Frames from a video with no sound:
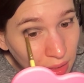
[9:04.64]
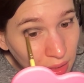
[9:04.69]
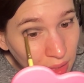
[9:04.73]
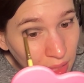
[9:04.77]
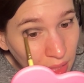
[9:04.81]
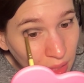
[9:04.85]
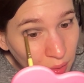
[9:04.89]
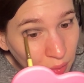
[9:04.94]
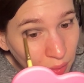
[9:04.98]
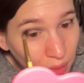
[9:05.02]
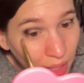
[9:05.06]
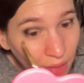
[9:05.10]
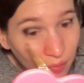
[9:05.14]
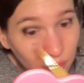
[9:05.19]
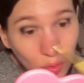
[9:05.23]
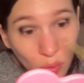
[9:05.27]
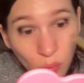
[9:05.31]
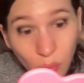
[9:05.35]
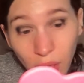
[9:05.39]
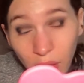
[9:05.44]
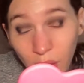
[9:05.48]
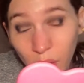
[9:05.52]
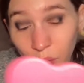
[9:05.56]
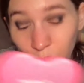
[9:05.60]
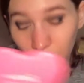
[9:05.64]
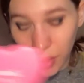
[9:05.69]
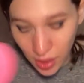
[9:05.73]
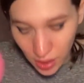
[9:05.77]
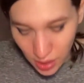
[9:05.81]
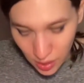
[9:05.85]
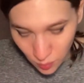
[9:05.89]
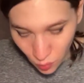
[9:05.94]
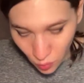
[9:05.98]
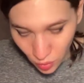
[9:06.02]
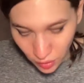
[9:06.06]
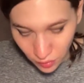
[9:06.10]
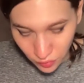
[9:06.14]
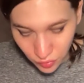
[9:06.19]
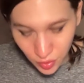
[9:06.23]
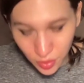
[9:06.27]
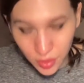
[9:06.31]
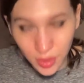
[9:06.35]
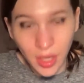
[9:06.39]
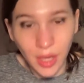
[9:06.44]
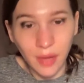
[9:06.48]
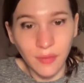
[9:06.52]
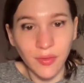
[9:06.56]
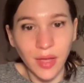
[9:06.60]
they don't have to wear one anymore if they're
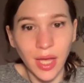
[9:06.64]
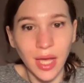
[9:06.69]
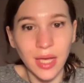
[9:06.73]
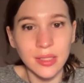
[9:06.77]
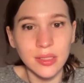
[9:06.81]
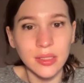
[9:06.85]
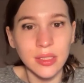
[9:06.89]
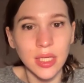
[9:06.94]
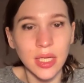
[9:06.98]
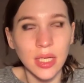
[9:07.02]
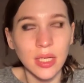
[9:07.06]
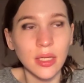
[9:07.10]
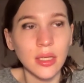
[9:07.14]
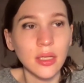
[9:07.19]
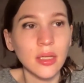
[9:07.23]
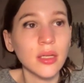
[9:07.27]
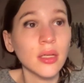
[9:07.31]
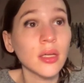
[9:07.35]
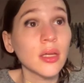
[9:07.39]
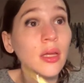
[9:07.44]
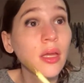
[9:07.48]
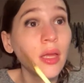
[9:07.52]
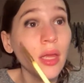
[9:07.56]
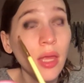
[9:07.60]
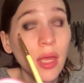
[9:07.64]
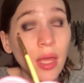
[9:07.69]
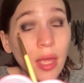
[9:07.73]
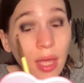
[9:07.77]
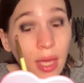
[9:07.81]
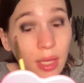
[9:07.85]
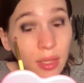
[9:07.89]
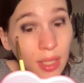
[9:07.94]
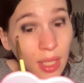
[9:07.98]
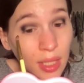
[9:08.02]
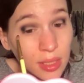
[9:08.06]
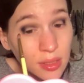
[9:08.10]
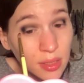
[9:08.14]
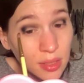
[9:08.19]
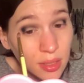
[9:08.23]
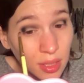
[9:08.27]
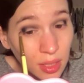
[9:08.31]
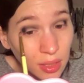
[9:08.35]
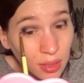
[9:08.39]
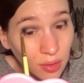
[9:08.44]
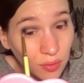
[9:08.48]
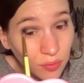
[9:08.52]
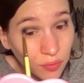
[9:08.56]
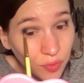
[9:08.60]
not vaccinated. And that's the
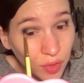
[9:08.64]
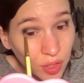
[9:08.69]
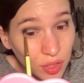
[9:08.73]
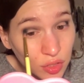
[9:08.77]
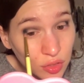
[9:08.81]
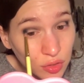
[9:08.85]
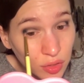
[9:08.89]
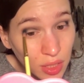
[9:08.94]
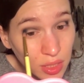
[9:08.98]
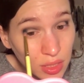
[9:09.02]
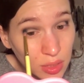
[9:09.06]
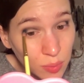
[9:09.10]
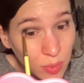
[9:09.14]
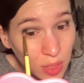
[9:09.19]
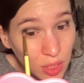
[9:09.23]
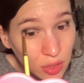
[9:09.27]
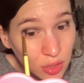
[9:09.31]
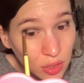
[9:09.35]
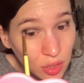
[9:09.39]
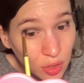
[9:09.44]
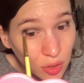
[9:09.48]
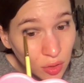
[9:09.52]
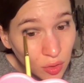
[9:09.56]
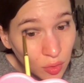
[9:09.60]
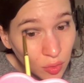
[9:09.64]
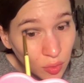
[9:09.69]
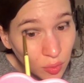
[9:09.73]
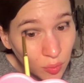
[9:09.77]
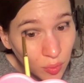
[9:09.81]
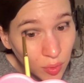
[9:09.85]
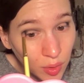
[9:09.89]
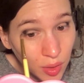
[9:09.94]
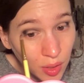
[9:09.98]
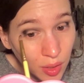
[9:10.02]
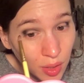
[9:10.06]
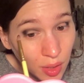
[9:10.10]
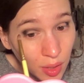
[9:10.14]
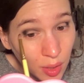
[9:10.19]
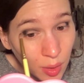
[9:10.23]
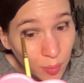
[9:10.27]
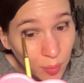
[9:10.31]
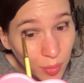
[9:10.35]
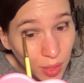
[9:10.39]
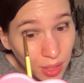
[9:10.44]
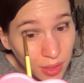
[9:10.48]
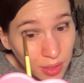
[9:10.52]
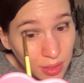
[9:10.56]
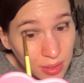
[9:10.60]
thing that frustrates me too.
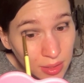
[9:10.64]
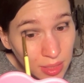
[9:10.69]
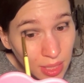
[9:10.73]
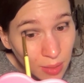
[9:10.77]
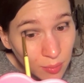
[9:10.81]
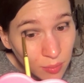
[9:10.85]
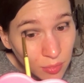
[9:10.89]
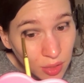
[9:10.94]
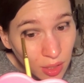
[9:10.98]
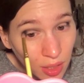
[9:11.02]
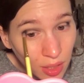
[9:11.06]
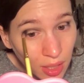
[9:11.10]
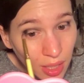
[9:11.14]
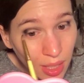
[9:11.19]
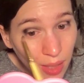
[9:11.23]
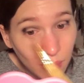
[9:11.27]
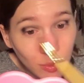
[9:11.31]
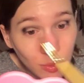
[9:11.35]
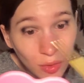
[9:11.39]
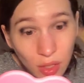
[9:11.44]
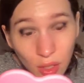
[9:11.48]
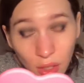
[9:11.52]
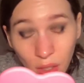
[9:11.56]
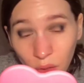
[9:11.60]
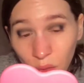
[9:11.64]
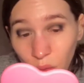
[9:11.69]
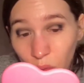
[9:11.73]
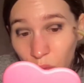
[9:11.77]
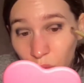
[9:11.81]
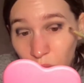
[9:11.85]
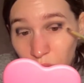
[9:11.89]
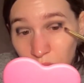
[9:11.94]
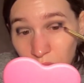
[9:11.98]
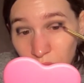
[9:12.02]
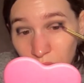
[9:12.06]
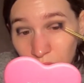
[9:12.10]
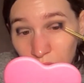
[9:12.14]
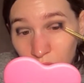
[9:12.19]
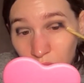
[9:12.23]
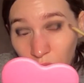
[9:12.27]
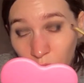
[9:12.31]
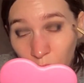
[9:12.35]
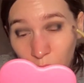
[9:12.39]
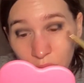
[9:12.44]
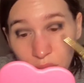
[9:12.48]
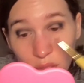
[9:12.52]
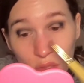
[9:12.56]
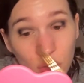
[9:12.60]
But at the same time, they're only
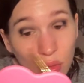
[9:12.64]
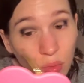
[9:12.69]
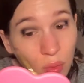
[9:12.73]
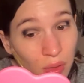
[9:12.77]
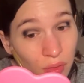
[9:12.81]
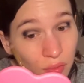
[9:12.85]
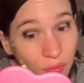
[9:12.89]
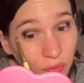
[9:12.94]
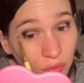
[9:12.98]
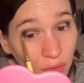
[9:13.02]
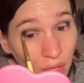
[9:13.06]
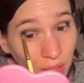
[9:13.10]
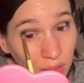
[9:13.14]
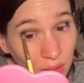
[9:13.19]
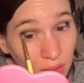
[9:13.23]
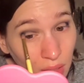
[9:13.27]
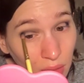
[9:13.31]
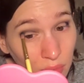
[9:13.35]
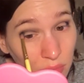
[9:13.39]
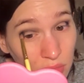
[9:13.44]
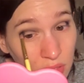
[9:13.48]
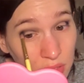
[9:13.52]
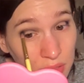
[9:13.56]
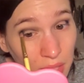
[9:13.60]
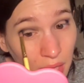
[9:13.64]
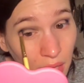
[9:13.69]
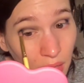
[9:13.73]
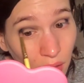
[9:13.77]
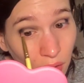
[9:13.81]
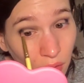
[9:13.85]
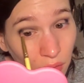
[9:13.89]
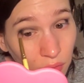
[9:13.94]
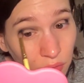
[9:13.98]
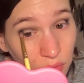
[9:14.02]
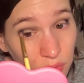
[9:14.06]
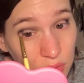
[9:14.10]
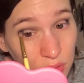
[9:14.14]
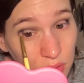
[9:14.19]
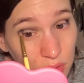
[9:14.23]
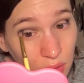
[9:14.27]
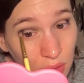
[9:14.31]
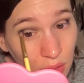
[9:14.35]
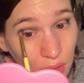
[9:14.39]
going to infect themselves